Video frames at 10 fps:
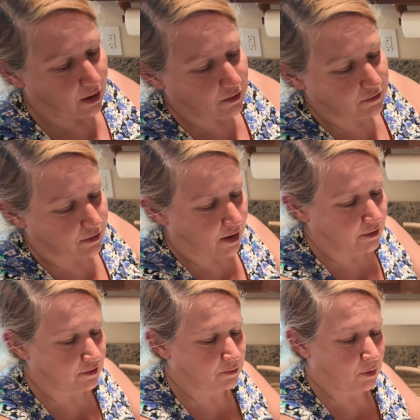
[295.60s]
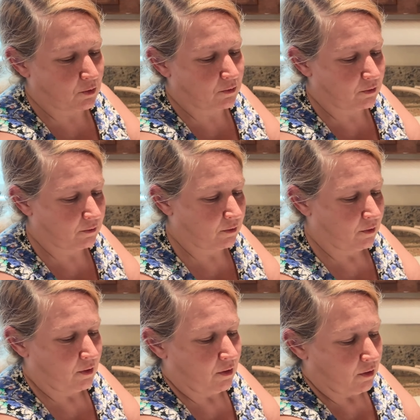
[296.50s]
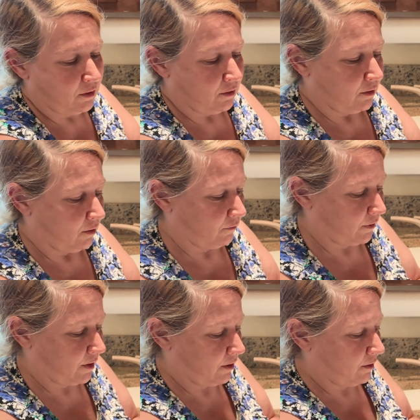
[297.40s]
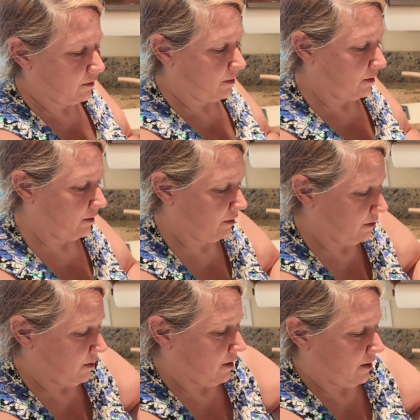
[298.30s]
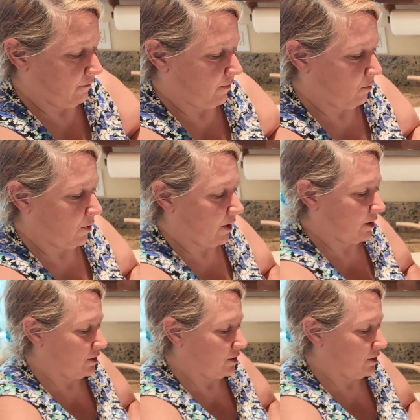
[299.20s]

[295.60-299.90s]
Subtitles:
I got a slotted spoon over here. If I want, I